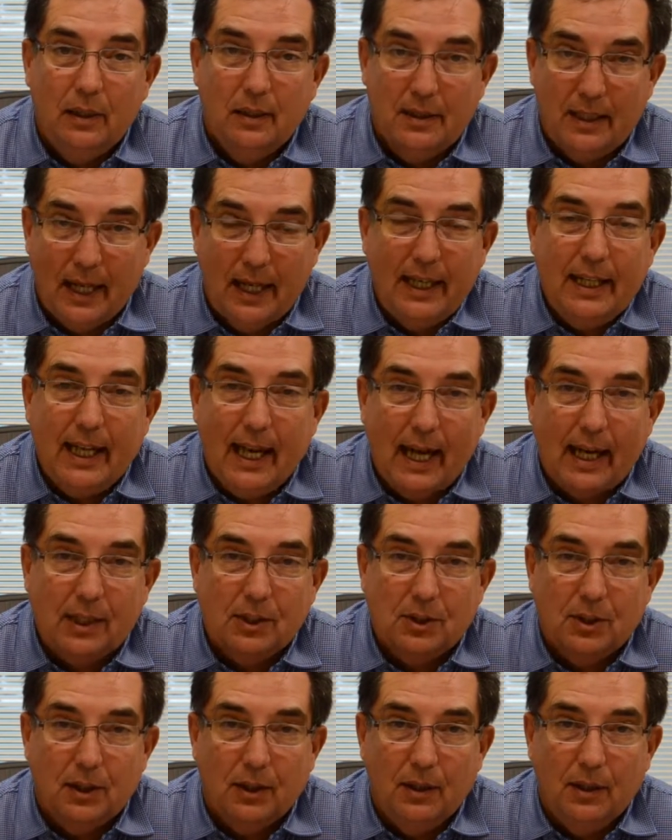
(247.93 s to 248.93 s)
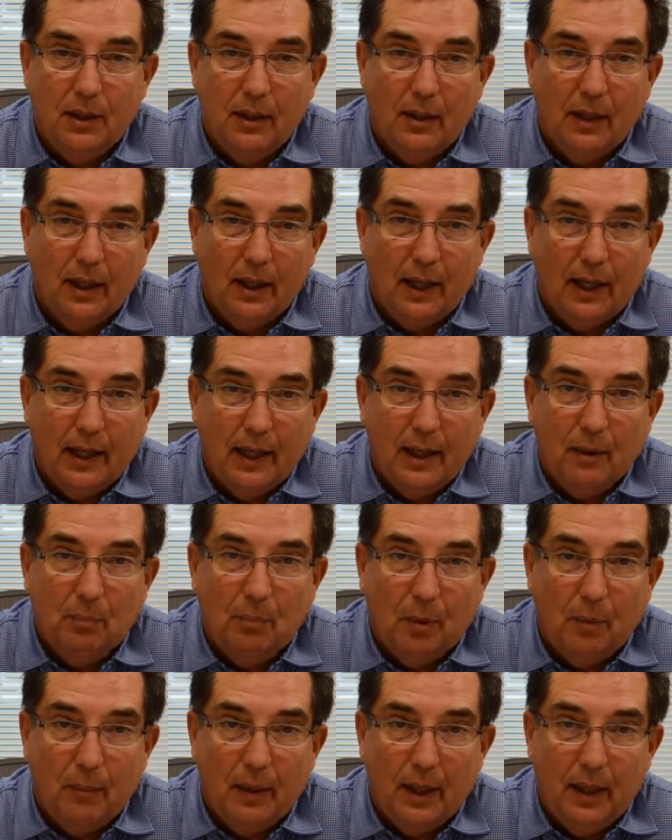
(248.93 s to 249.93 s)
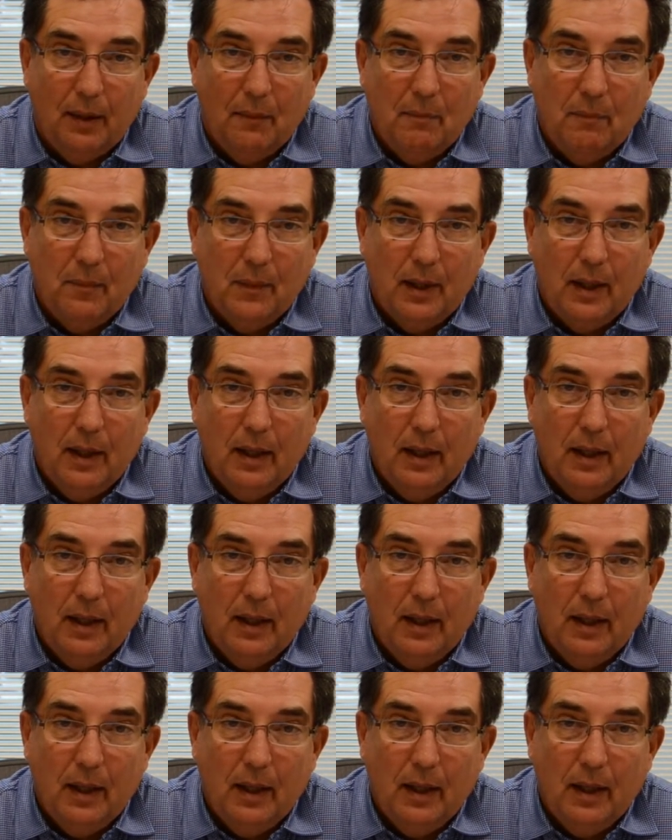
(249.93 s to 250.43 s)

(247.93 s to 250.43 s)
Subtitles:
take action and I implement it,